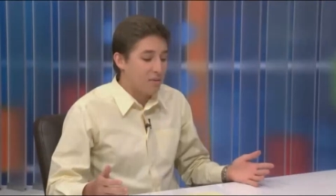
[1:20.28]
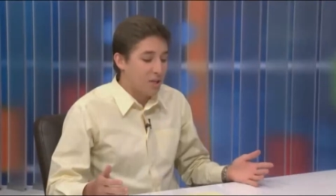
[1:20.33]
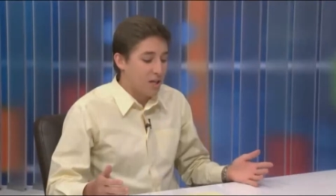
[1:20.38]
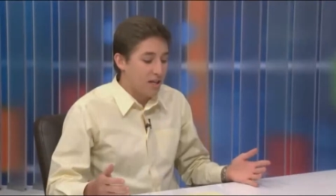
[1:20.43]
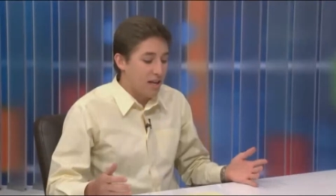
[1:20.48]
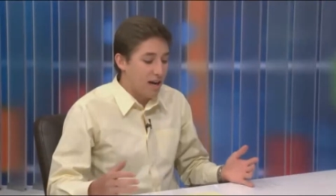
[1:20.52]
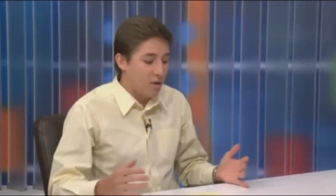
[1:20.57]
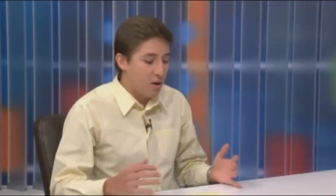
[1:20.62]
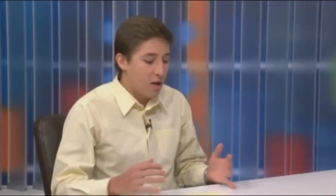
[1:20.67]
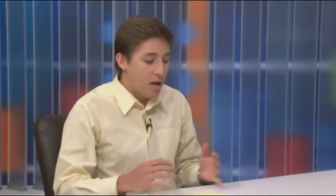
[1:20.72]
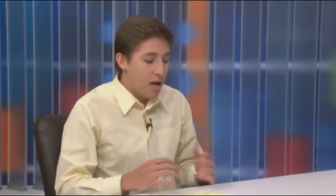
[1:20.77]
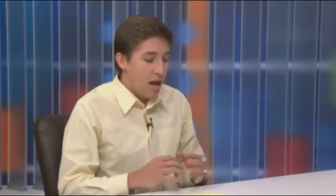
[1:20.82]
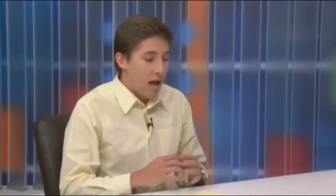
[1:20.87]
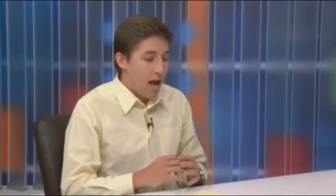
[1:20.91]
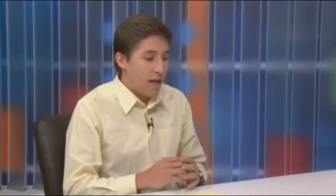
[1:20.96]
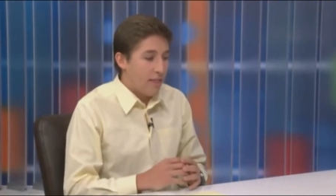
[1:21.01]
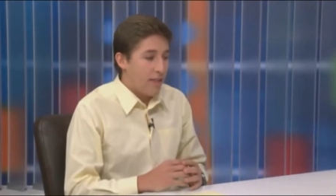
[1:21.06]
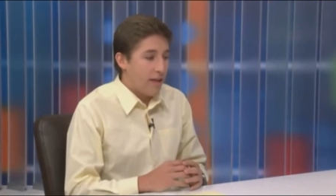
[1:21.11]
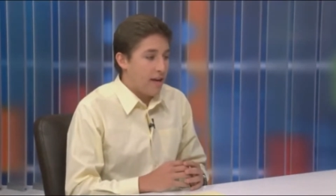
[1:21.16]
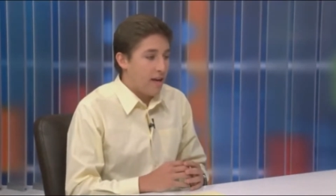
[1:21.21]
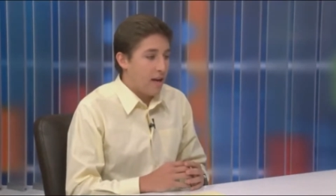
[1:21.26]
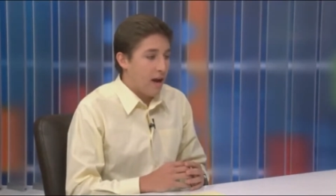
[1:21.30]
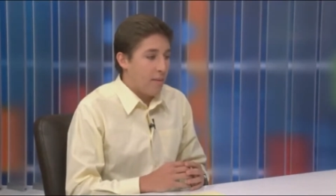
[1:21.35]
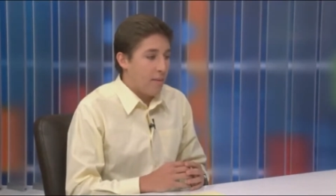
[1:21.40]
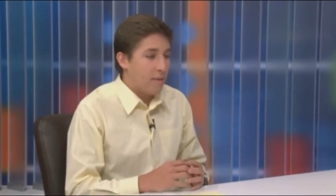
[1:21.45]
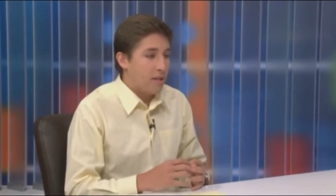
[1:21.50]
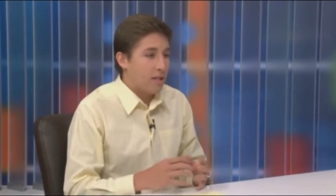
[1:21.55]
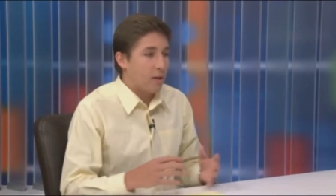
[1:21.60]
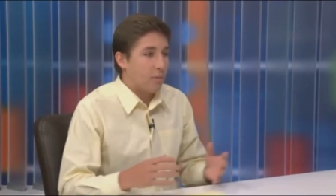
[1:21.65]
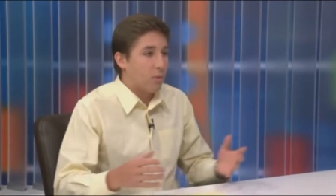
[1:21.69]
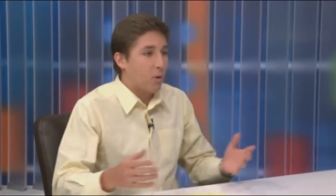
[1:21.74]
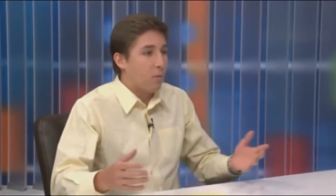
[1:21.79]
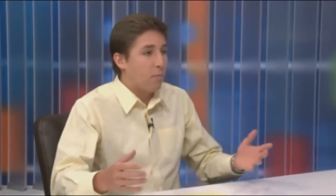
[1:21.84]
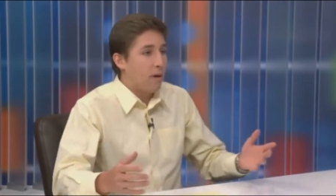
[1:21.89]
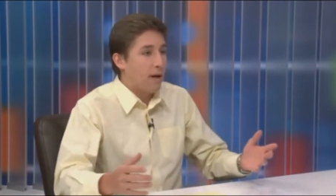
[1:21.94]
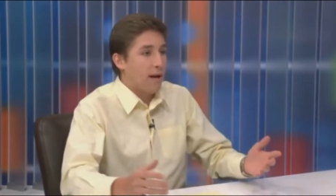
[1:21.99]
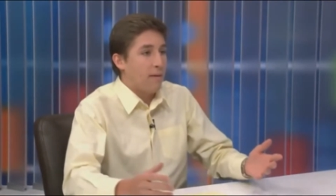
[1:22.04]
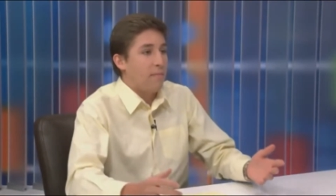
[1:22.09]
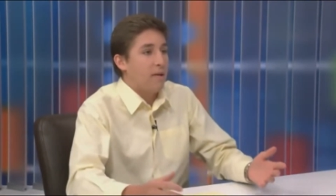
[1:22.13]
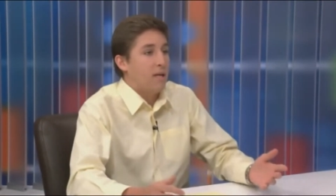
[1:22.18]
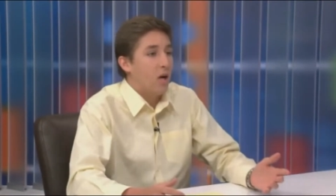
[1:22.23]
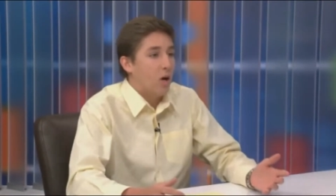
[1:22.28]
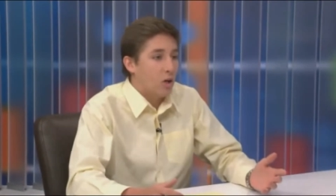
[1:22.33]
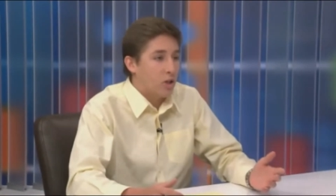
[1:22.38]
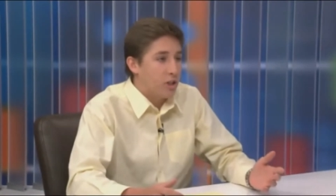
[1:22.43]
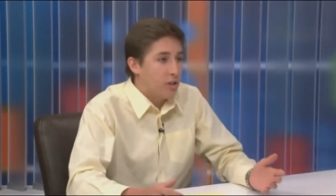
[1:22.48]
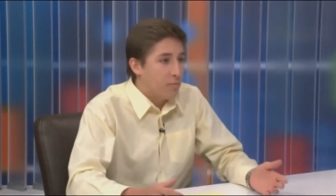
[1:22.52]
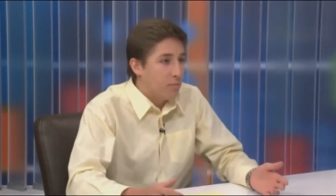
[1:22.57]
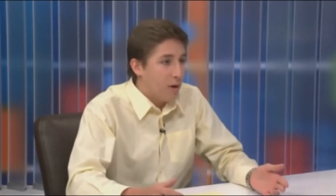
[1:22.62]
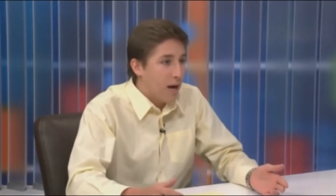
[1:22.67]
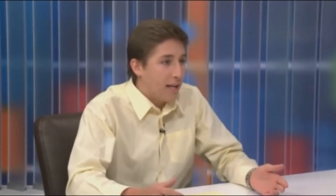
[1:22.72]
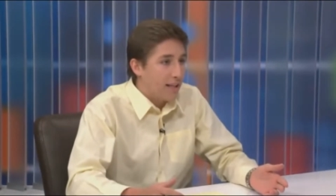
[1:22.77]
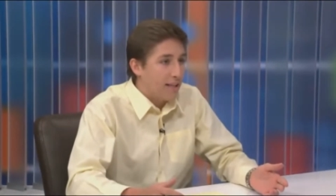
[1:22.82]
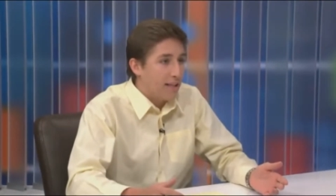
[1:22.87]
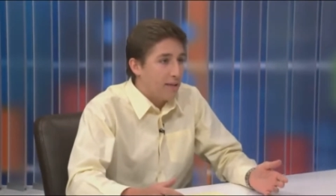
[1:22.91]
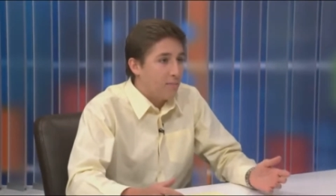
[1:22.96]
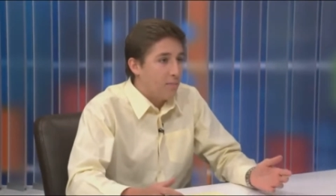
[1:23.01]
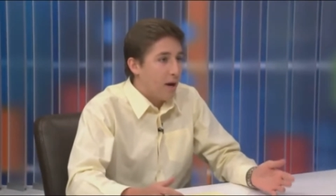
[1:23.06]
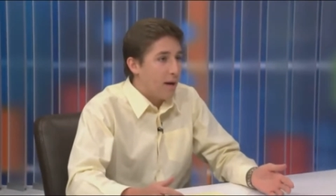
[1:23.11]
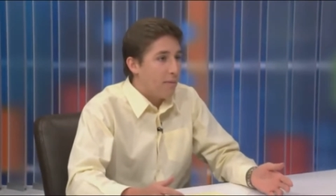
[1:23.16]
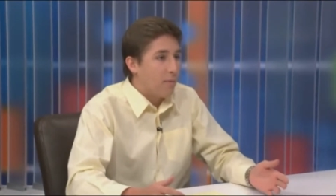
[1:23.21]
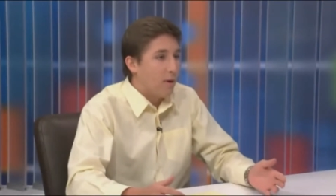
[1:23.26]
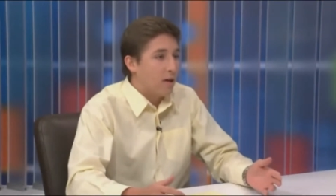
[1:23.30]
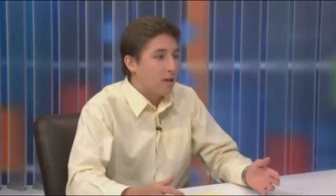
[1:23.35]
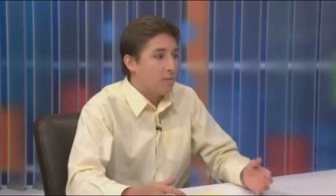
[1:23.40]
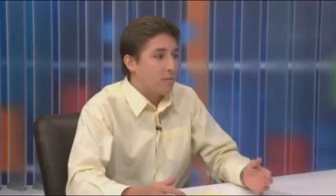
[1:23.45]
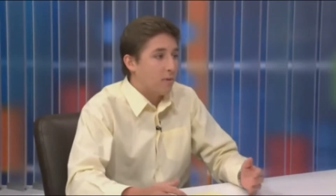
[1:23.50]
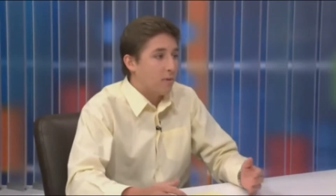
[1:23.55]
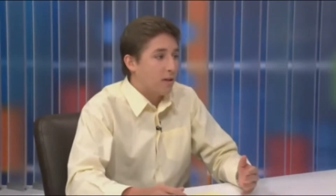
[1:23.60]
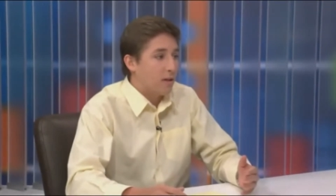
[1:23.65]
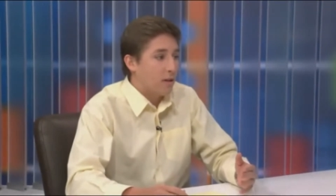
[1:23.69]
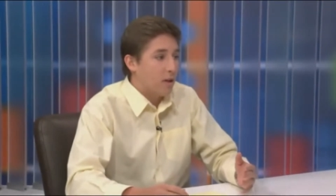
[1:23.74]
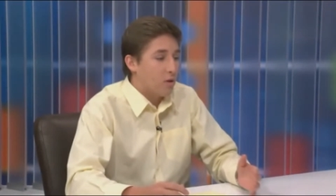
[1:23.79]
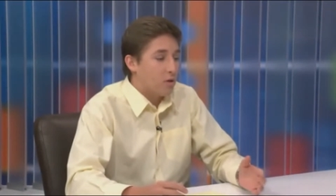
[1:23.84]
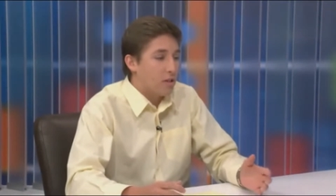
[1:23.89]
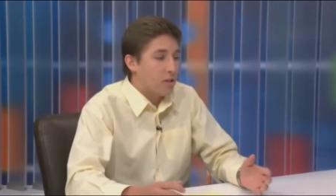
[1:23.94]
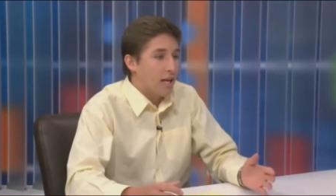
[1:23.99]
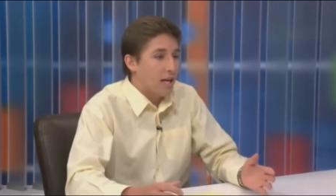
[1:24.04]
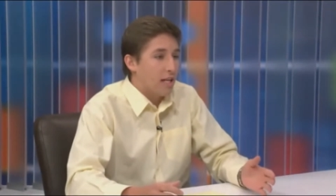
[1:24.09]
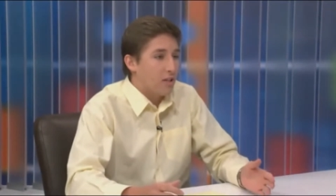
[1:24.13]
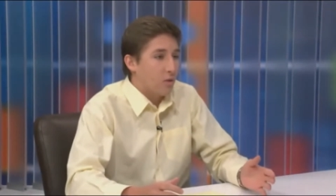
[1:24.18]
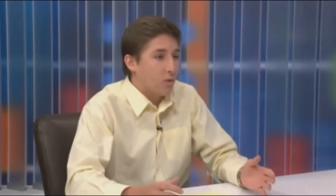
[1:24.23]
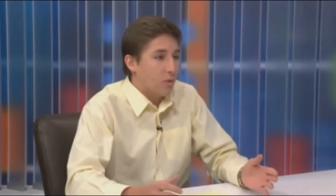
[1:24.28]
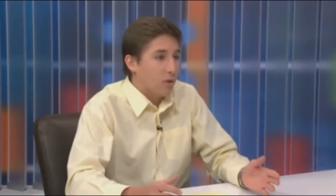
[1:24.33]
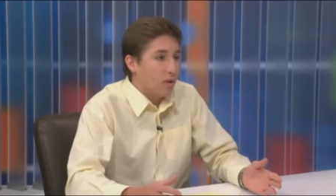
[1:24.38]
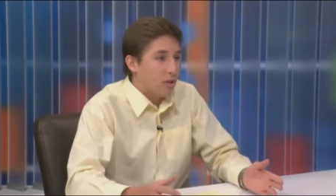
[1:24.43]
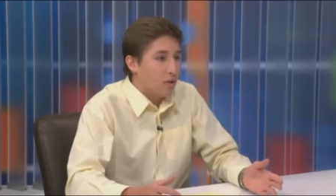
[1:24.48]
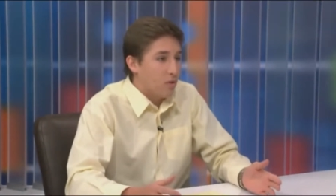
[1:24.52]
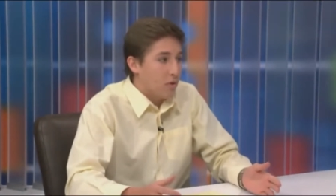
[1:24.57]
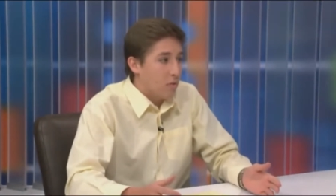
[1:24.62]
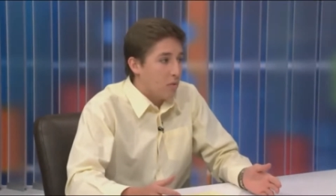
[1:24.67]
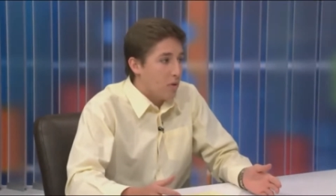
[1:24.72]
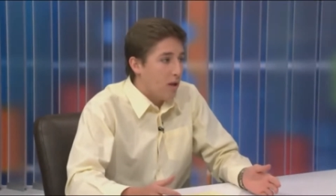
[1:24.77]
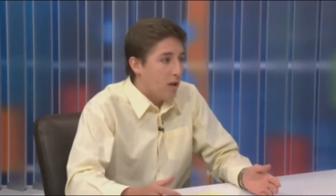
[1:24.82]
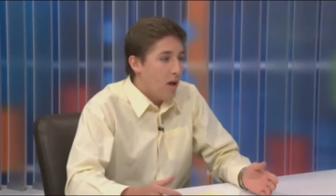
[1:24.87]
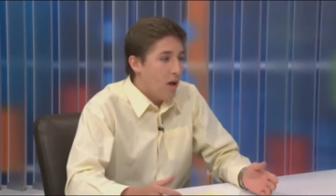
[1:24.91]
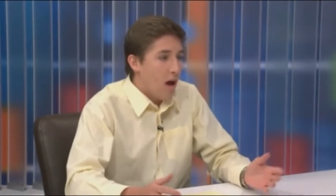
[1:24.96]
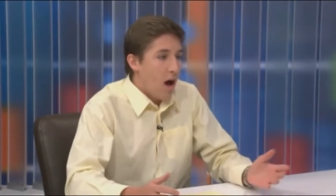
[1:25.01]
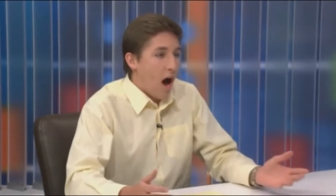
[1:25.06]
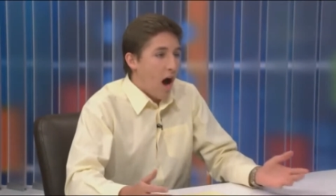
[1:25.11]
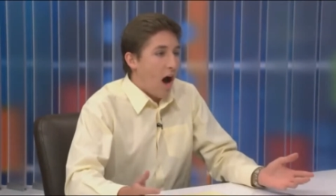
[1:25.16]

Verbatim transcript: shutout. And then, I mean, their bullpen, I mean, Archie Bradley, Brad Boxberger, those guys are really doing well.